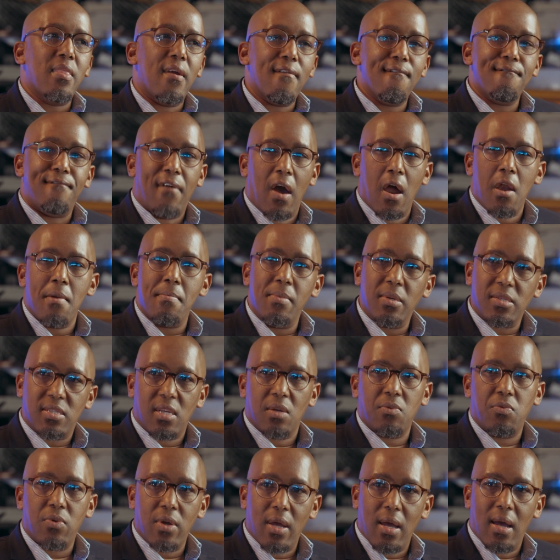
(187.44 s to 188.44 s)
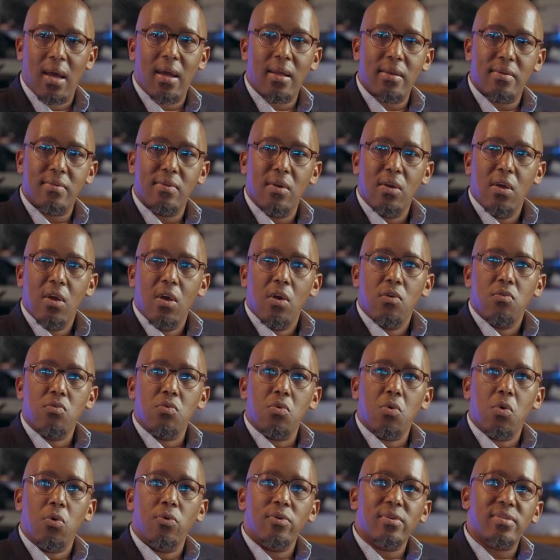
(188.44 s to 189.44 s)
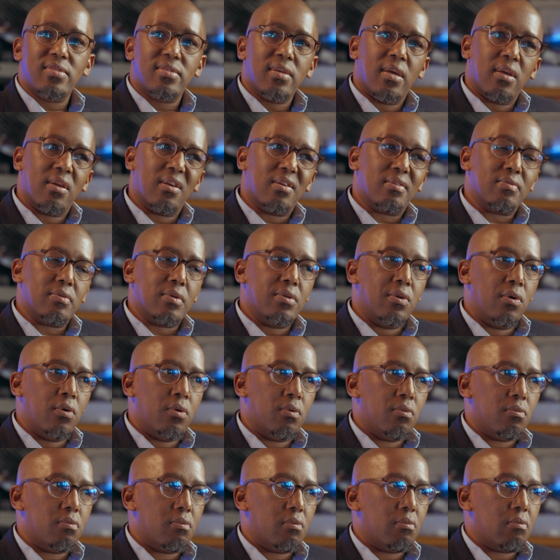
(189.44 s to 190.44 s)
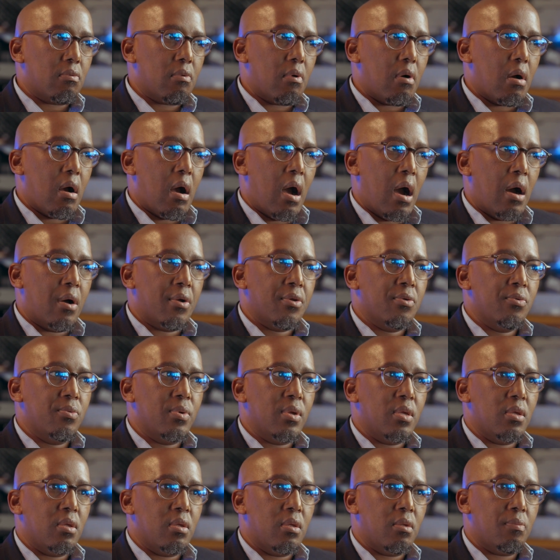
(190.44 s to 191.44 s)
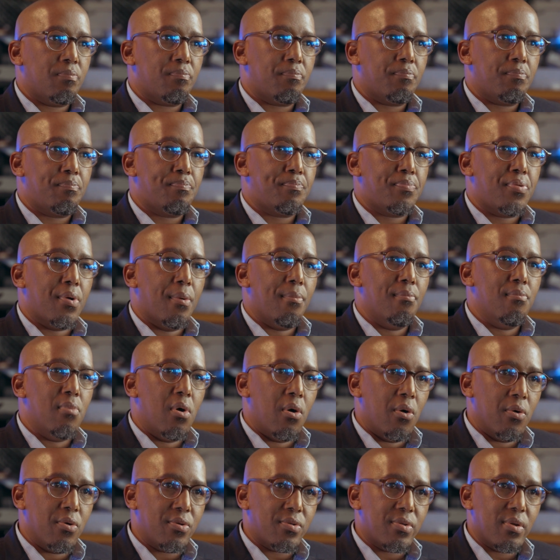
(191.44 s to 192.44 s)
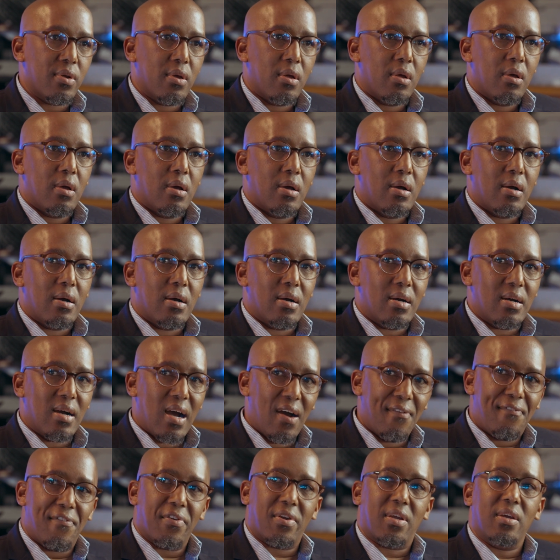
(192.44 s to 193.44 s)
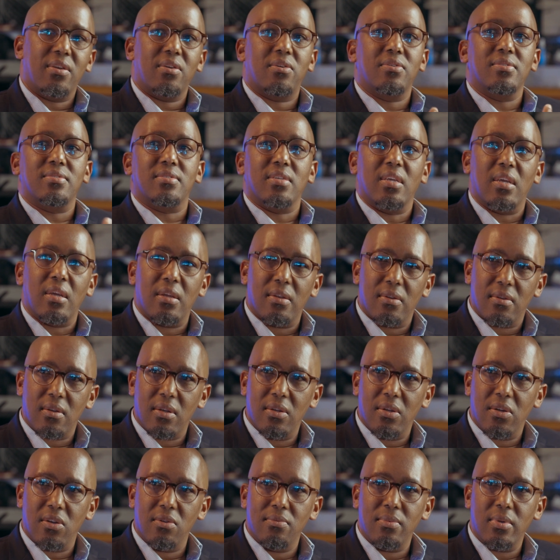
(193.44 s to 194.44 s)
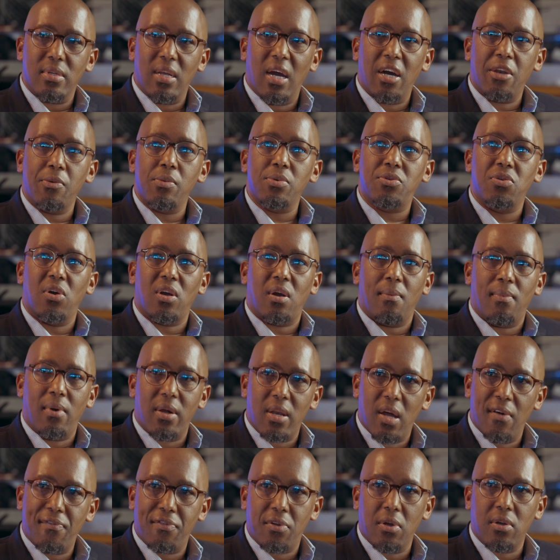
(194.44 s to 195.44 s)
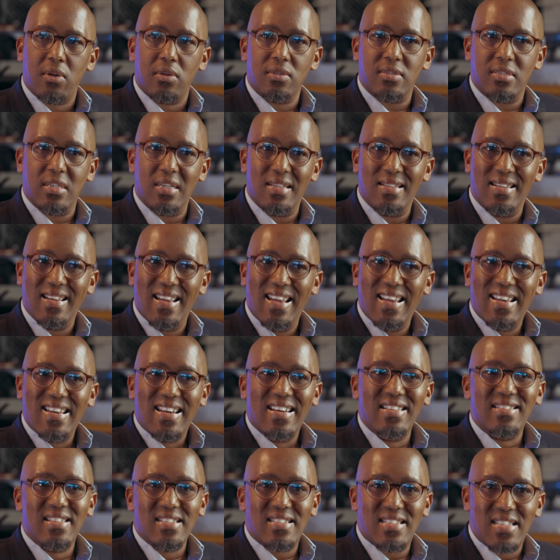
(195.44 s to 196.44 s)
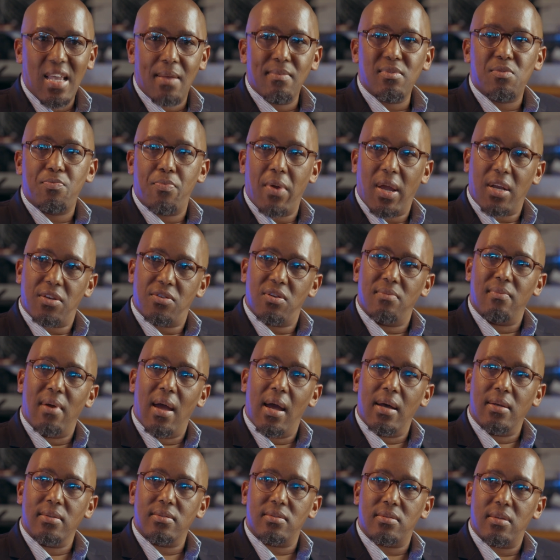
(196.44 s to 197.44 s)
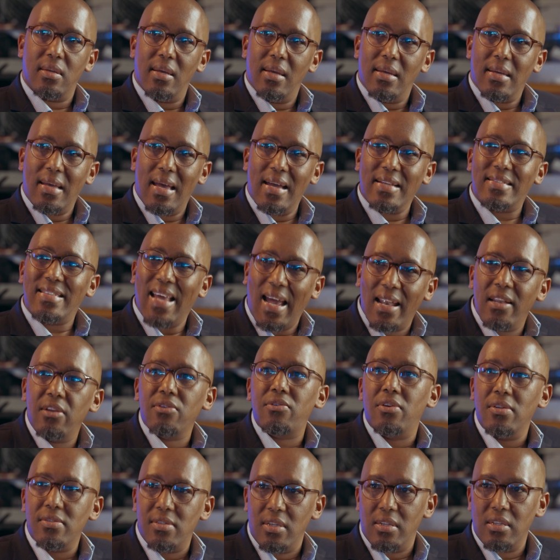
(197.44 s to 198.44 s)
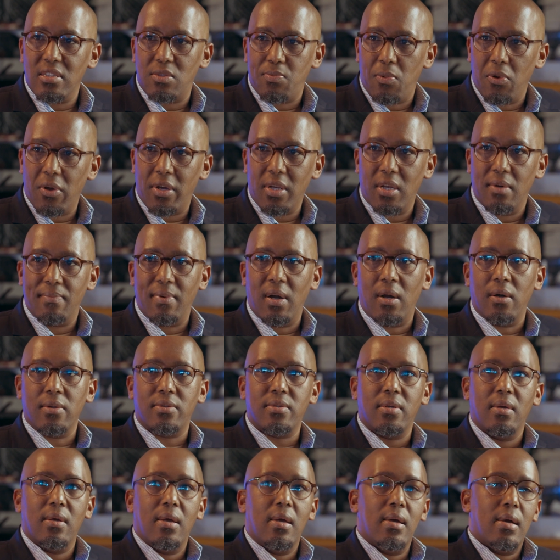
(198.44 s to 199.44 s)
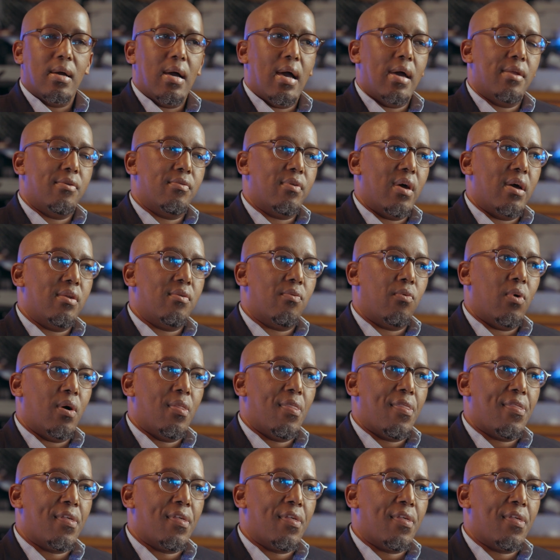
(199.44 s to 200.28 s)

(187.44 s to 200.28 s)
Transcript: the environments that we're at, we're always saying, you know, how do we promote African cuisine? You know what I mean? How do we talk about African cuisine in the same spectrum as Italian cuisine is spoken about? And one